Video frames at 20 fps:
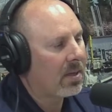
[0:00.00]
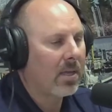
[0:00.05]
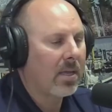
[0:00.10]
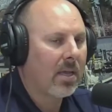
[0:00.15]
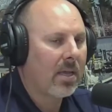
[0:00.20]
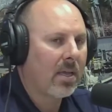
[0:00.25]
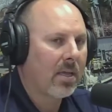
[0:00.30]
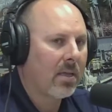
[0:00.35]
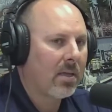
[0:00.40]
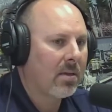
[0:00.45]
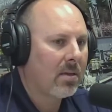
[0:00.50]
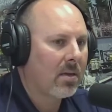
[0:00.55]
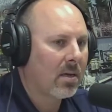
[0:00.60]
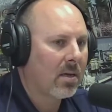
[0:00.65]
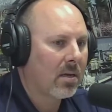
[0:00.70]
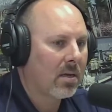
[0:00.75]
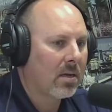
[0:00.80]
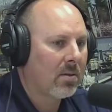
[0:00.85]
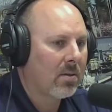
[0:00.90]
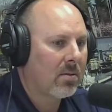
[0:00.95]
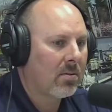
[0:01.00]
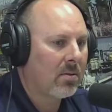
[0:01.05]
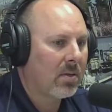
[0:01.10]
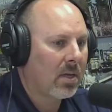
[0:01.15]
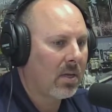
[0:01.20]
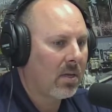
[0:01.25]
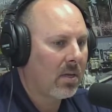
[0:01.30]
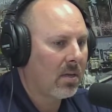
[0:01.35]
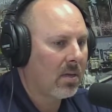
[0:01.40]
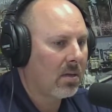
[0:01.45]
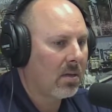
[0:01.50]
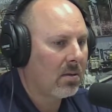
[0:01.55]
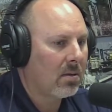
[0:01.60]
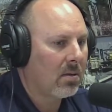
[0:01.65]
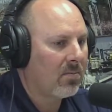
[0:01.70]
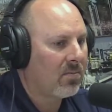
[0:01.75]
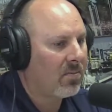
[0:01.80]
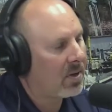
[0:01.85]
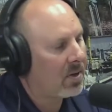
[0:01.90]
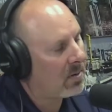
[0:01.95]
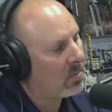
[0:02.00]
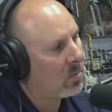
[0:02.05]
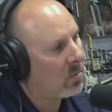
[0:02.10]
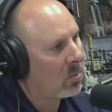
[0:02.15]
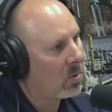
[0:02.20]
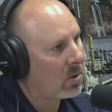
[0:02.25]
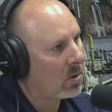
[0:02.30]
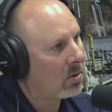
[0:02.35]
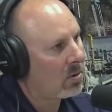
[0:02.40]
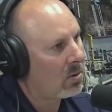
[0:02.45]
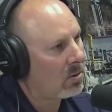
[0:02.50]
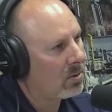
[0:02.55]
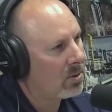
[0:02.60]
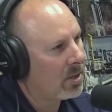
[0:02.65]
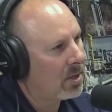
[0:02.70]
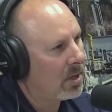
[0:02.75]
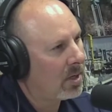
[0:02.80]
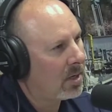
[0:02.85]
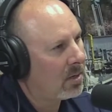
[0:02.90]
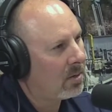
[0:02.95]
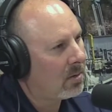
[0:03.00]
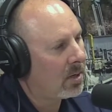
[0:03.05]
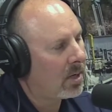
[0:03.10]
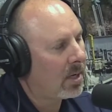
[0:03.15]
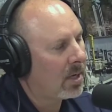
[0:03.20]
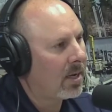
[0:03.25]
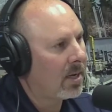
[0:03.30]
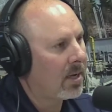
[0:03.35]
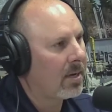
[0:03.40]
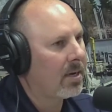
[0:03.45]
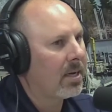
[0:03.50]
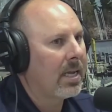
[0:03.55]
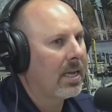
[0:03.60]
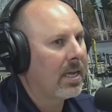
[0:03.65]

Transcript: in the event world, and